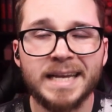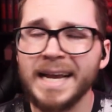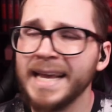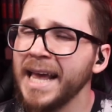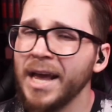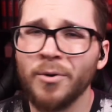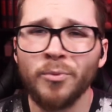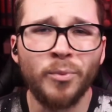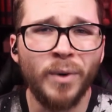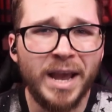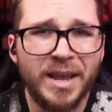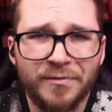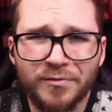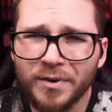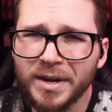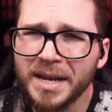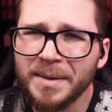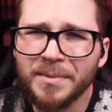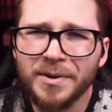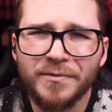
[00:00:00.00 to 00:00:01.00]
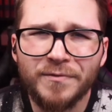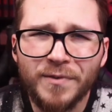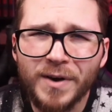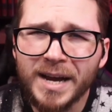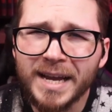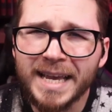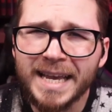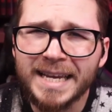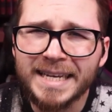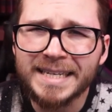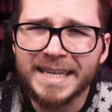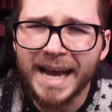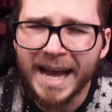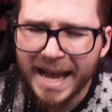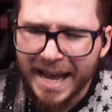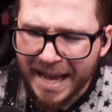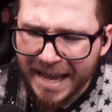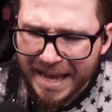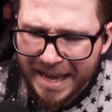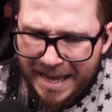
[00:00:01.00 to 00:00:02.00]
I can't wait for him to fucking
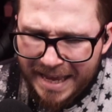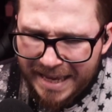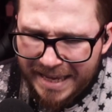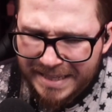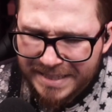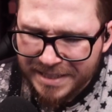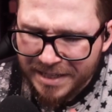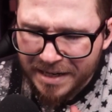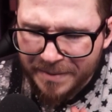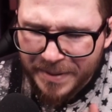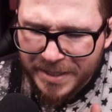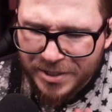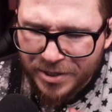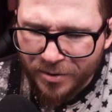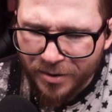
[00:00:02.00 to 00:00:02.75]
die. It's gonna be so